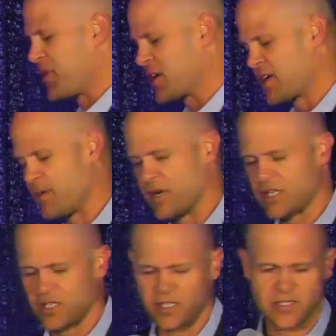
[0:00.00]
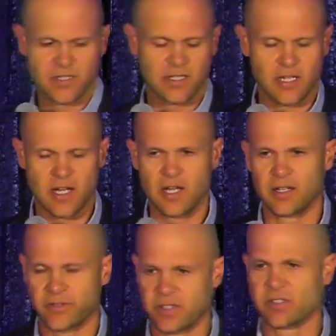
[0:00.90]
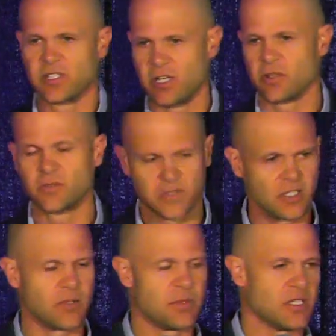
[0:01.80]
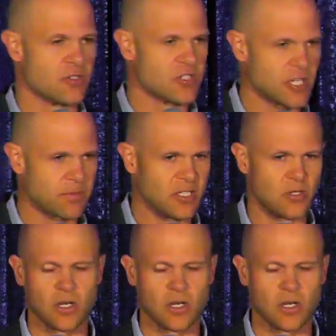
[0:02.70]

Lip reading: thinking, oh my goodness, it's going to be intercepted.